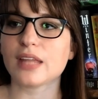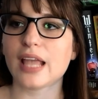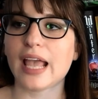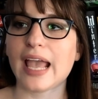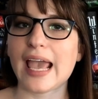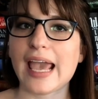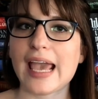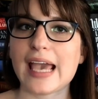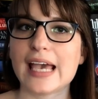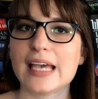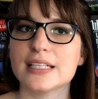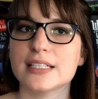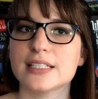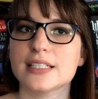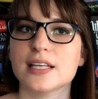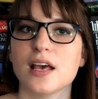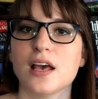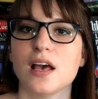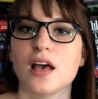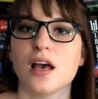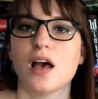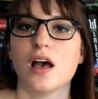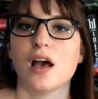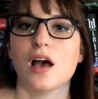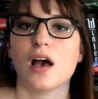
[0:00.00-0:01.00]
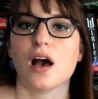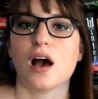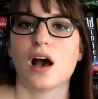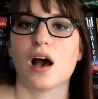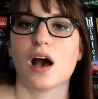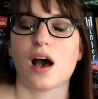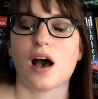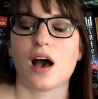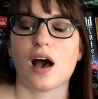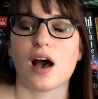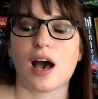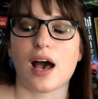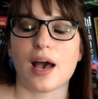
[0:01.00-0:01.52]
And
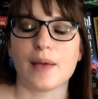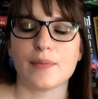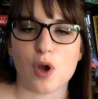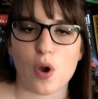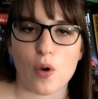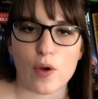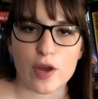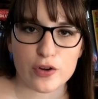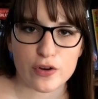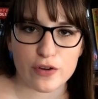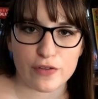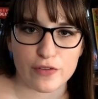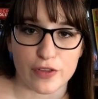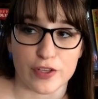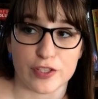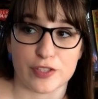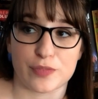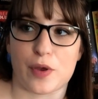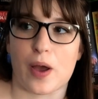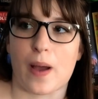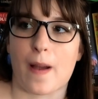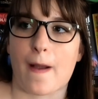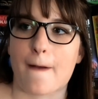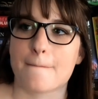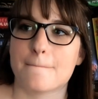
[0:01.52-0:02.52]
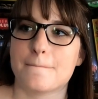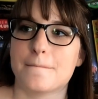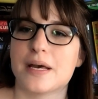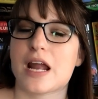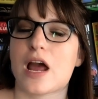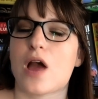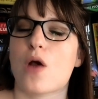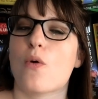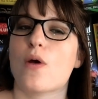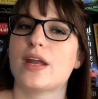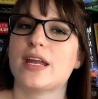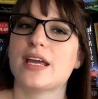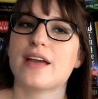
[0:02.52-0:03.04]
I'm going to review this book, but I
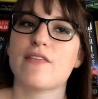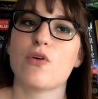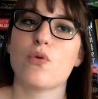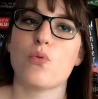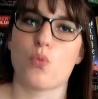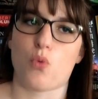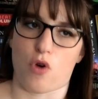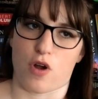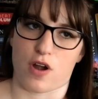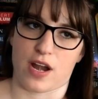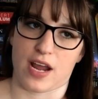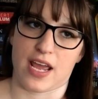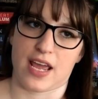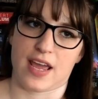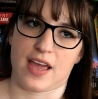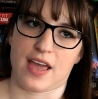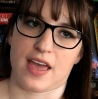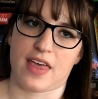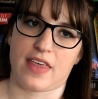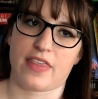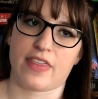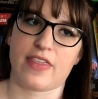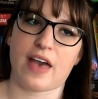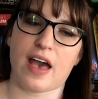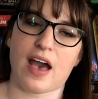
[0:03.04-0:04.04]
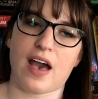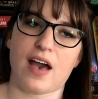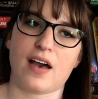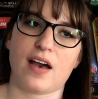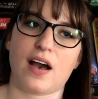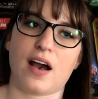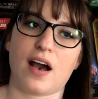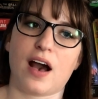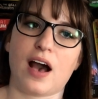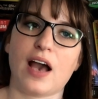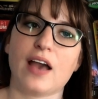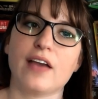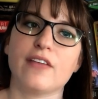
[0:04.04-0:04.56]
want to give a warning that
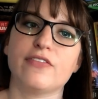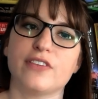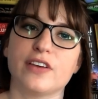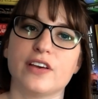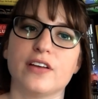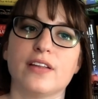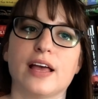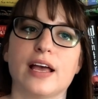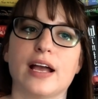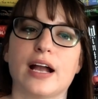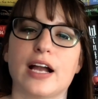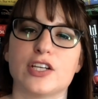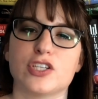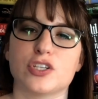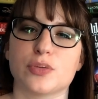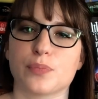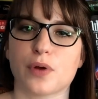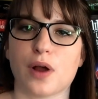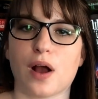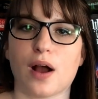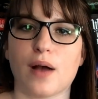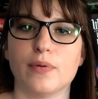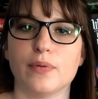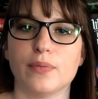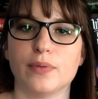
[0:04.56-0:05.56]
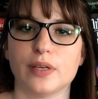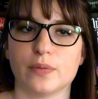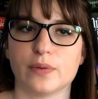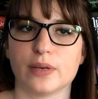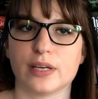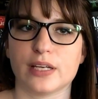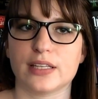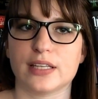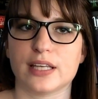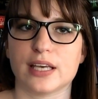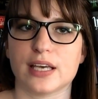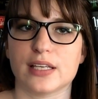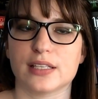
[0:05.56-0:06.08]
I feel like I should probably
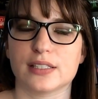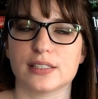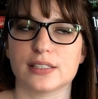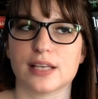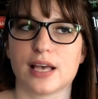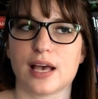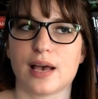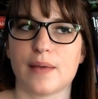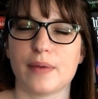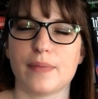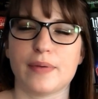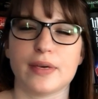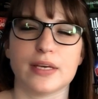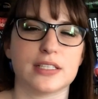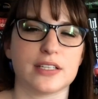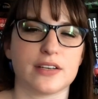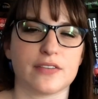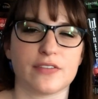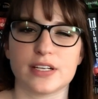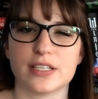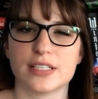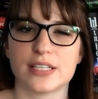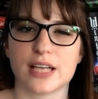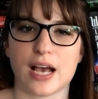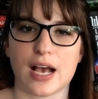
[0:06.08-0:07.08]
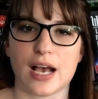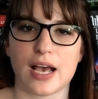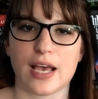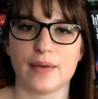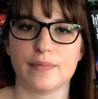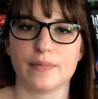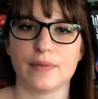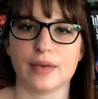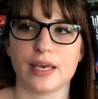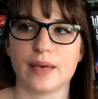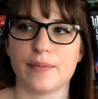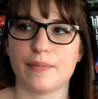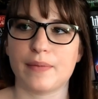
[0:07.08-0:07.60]
read this at maybe a different
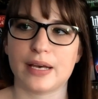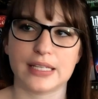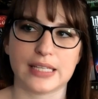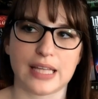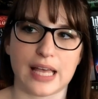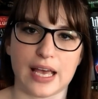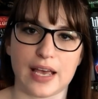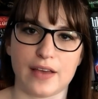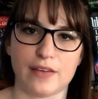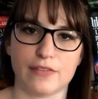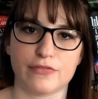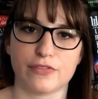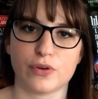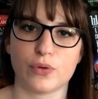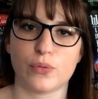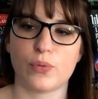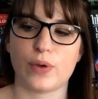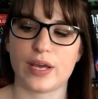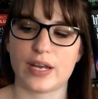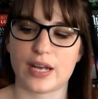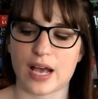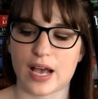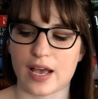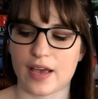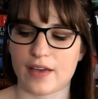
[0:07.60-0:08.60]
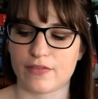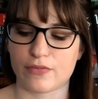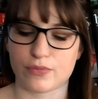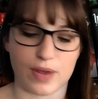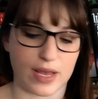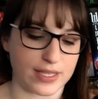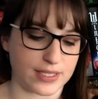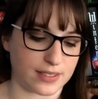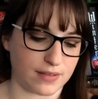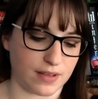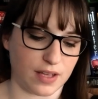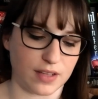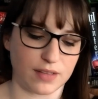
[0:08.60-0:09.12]
time in my life when I've
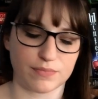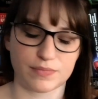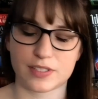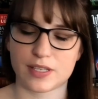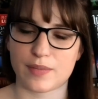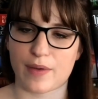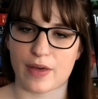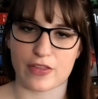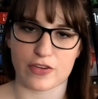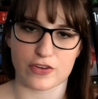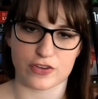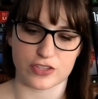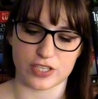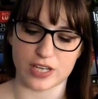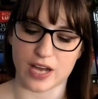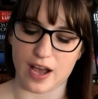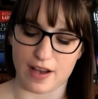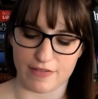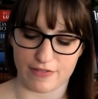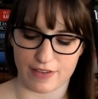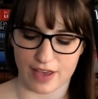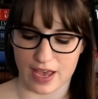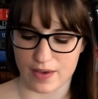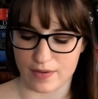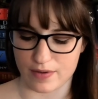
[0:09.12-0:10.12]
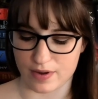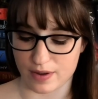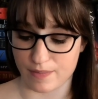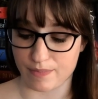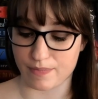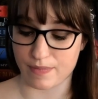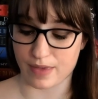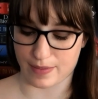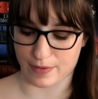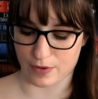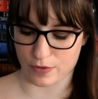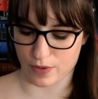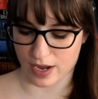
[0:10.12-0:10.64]
read some other stuff and
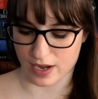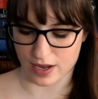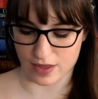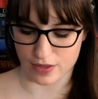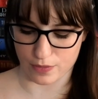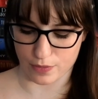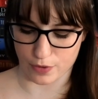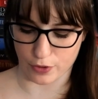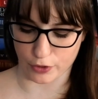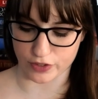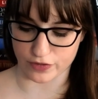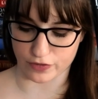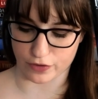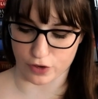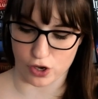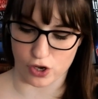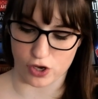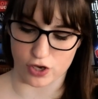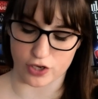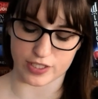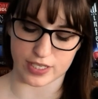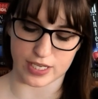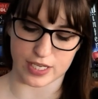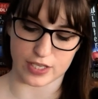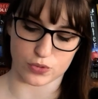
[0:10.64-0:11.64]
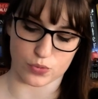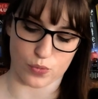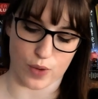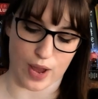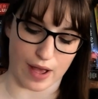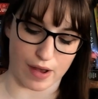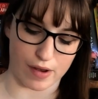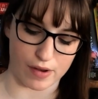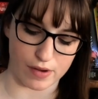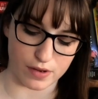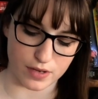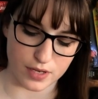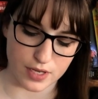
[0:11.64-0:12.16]
maybe read other books of hers as
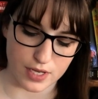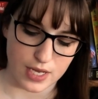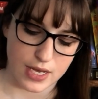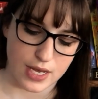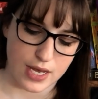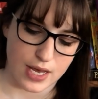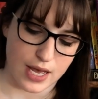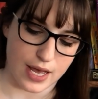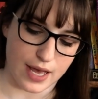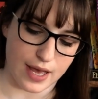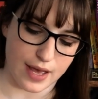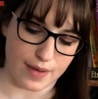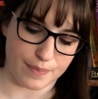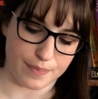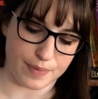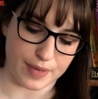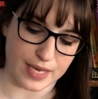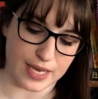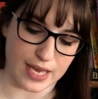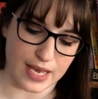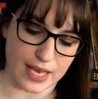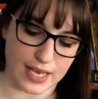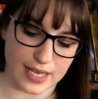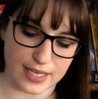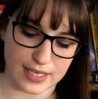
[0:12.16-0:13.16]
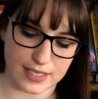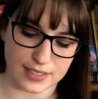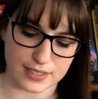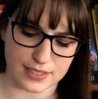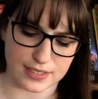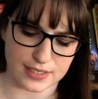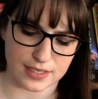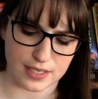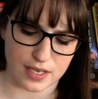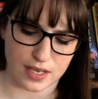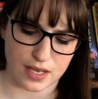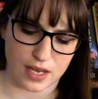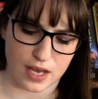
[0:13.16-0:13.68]
well,
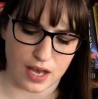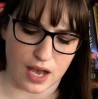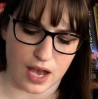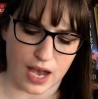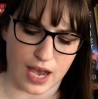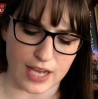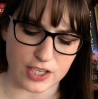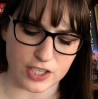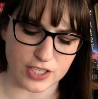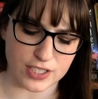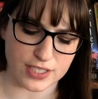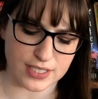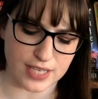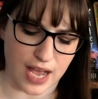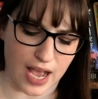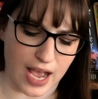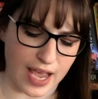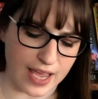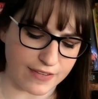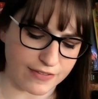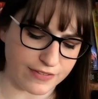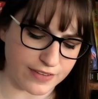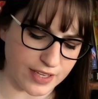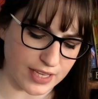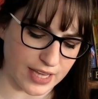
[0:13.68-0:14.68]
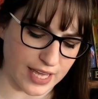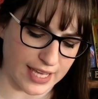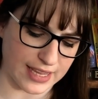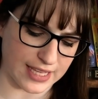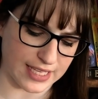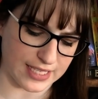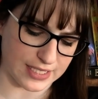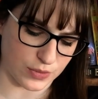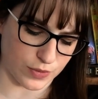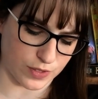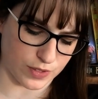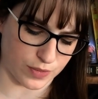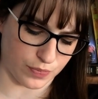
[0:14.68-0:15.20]
because I feel like
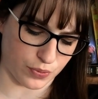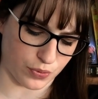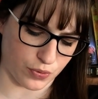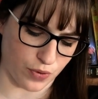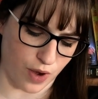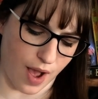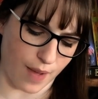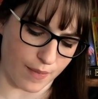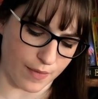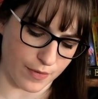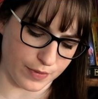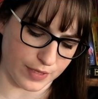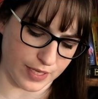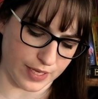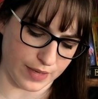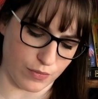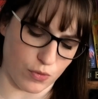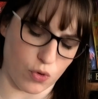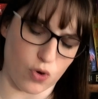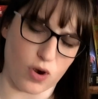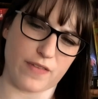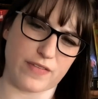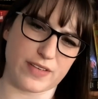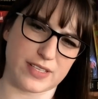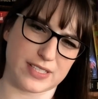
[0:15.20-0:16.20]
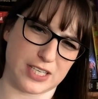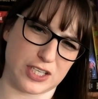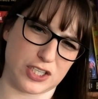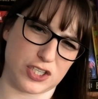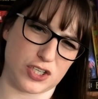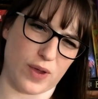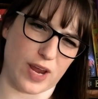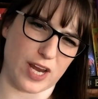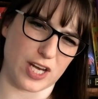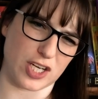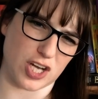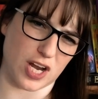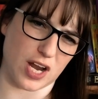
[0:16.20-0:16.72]
this was probably more of a
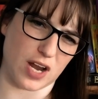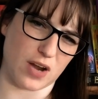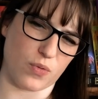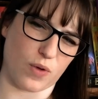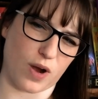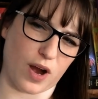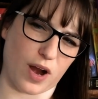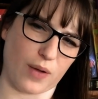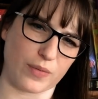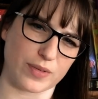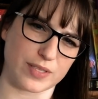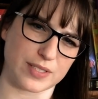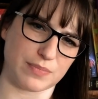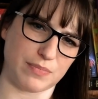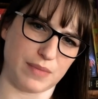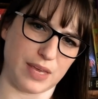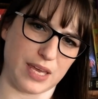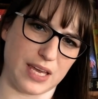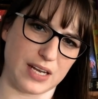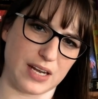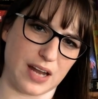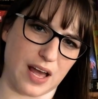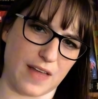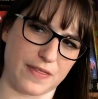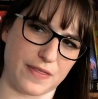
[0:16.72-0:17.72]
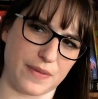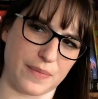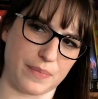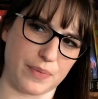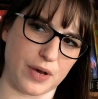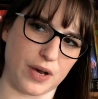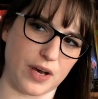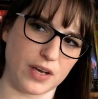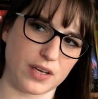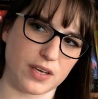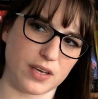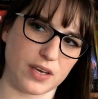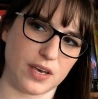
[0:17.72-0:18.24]
situation where it was me and not the
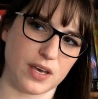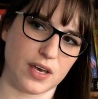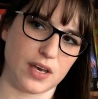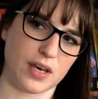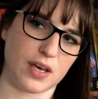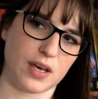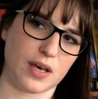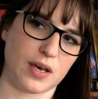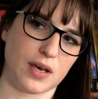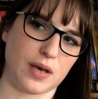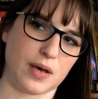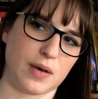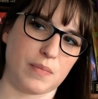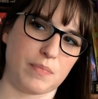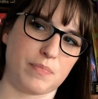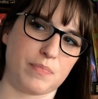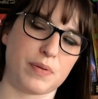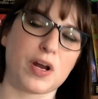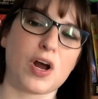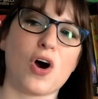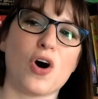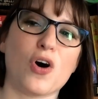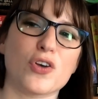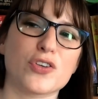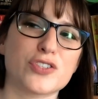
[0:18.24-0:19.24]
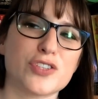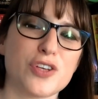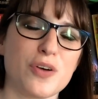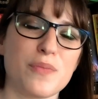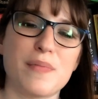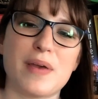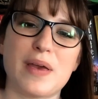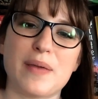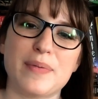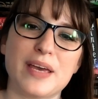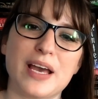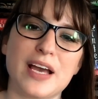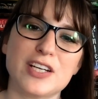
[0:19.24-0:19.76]
book, but also
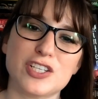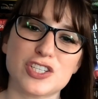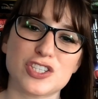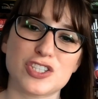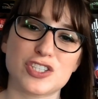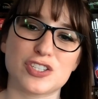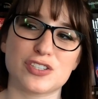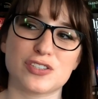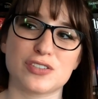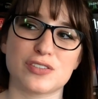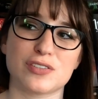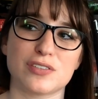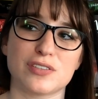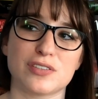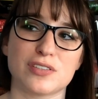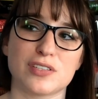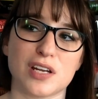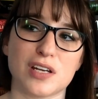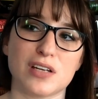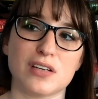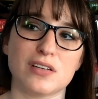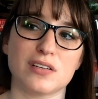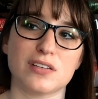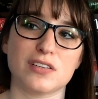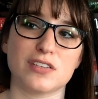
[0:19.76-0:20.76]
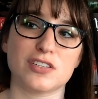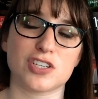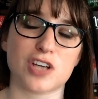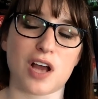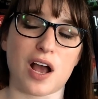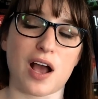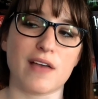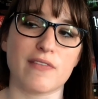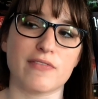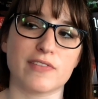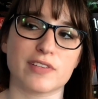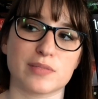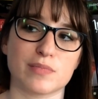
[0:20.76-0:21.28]
maybe I just didn't
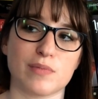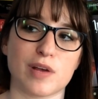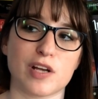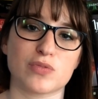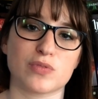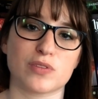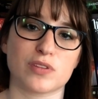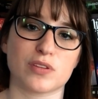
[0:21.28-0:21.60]
jive as much with